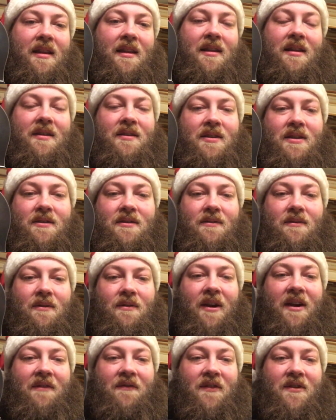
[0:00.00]
this is
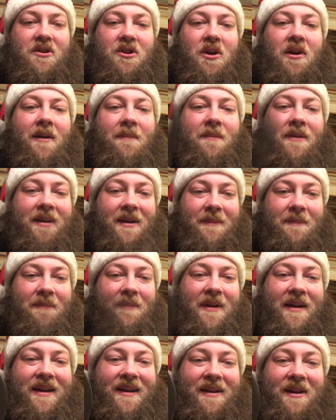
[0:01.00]
great for chopping up
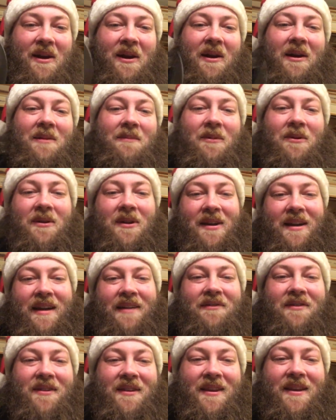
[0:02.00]
cardboard and
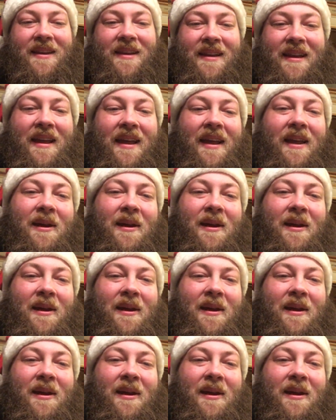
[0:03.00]
everything.